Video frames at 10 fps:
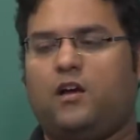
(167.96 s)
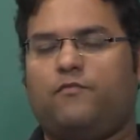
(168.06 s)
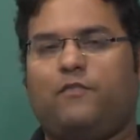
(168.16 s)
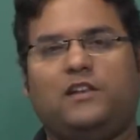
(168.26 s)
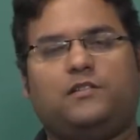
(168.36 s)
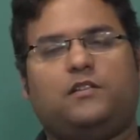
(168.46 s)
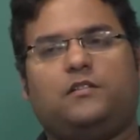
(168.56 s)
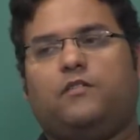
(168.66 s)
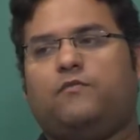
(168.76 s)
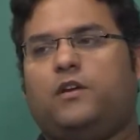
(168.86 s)
when
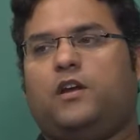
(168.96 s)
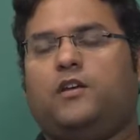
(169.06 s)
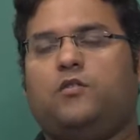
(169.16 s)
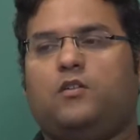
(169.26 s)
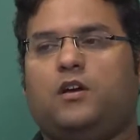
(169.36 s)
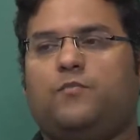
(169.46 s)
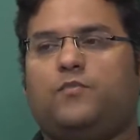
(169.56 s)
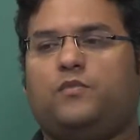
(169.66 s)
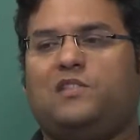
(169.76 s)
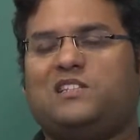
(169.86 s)

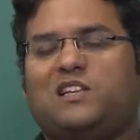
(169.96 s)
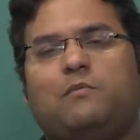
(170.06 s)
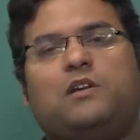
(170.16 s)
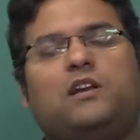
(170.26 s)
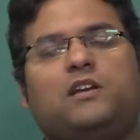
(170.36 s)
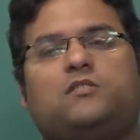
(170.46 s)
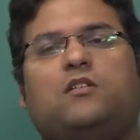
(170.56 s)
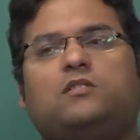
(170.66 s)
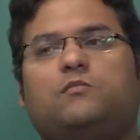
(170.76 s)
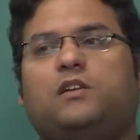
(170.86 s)
this ability is
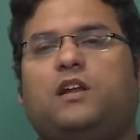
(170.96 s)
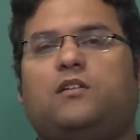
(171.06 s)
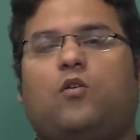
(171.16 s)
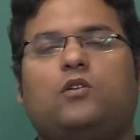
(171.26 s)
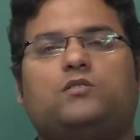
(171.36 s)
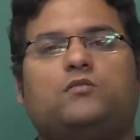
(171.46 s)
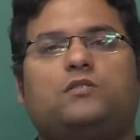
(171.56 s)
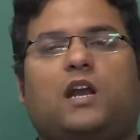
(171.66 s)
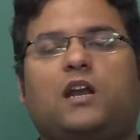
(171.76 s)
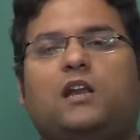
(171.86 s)
not something that also
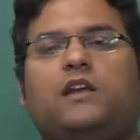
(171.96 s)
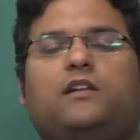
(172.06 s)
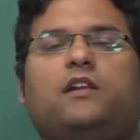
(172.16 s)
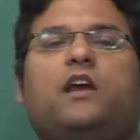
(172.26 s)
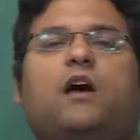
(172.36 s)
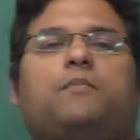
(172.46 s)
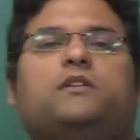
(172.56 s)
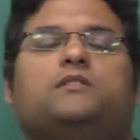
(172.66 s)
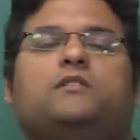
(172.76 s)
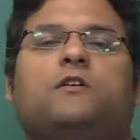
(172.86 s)
suddenly really
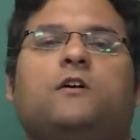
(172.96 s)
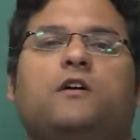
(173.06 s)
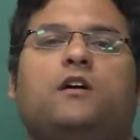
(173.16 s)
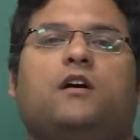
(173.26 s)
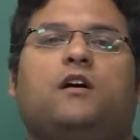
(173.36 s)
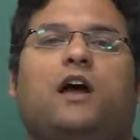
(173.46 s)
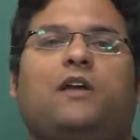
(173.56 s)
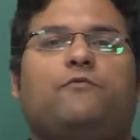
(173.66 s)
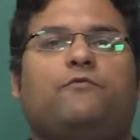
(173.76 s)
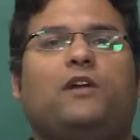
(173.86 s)
happens.
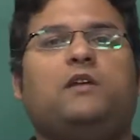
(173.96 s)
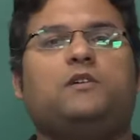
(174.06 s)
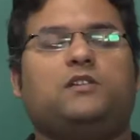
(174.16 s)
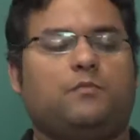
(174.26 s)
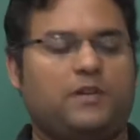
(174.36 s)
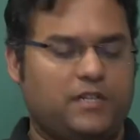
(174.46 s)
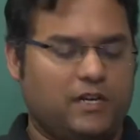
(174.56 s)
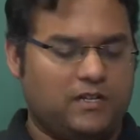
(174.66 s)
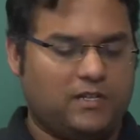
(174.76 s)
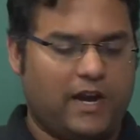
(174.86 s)
I very much
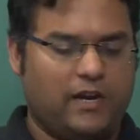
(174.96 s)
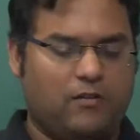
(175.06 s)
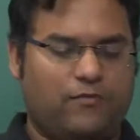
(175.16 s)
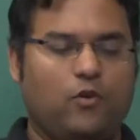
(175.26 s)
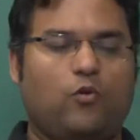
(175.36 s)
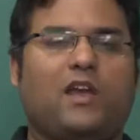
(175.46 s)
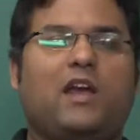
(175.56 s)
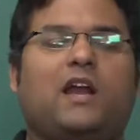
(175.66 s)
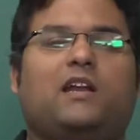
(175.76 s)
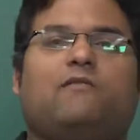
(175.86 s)
appreciate this idea of
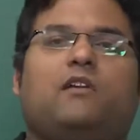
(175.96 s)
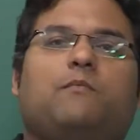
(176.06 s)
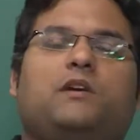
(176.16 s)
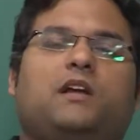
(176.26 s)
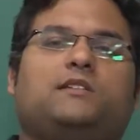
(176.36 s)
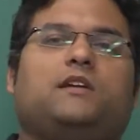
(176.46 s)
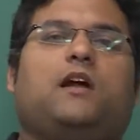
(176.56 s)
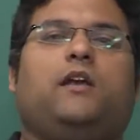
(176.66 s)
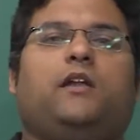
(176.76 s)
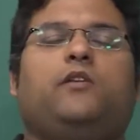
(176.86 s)
looking at development as a
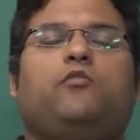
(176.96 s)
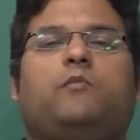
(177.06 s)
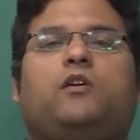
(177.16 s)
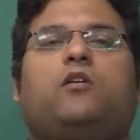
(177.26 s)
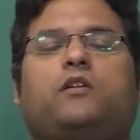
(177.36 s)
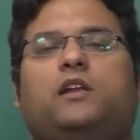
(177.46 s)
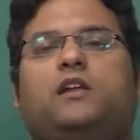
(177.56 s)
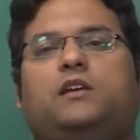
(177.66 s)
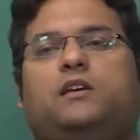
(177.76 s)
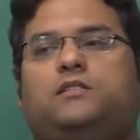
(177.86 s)
continuum and not
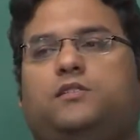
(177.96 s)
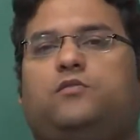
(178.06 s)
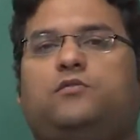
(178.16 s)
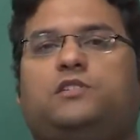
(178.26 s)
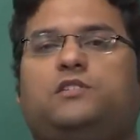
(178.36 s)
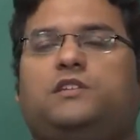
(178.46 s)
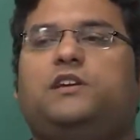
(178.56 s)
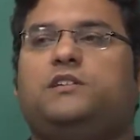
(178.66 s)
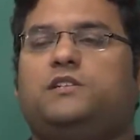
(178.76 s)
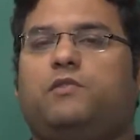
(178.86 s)
really as
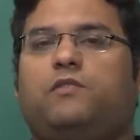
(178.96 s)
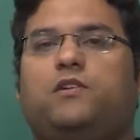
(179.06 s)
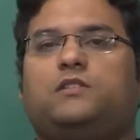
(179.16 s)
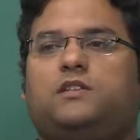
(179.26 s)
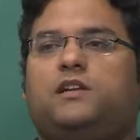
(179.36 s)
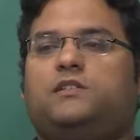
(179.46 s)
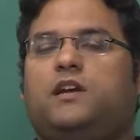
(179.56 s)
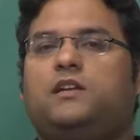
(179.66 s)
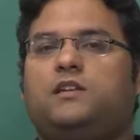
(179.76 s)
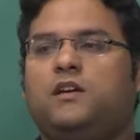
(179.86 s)
stages where one stage
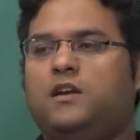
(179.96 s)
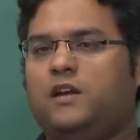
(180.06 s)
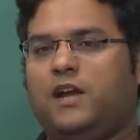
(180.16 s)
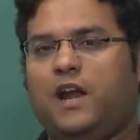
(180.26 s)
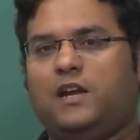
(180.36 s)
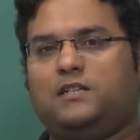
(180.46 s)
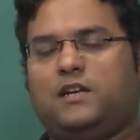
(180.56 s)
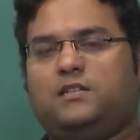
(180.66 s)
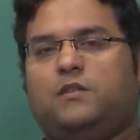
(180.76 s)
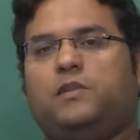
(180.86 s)
ends
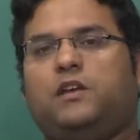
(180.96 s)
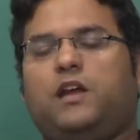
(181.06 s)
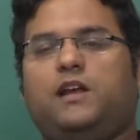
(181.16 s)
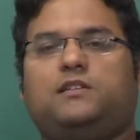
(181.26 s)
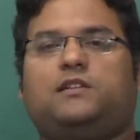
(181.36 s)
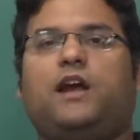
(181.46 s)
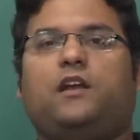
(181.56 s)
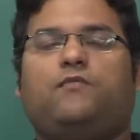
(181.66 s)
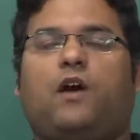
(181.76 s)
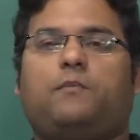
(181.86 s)
and something else
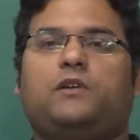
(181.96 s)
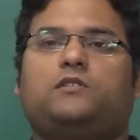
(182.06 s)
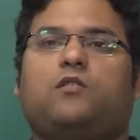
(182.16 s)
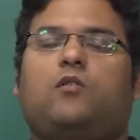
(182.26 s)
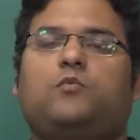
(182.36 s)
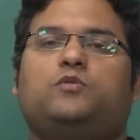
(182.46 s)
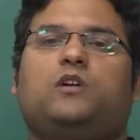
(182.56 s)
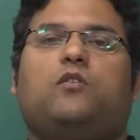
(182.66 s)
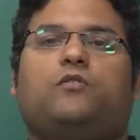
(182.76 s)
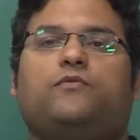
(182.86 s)
kind of happens almost
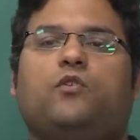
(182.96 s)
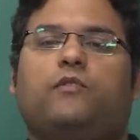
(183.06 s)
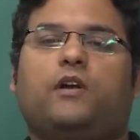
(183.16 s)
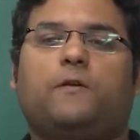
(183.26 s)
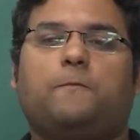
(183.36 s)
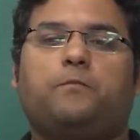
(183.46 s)
out of nowhere.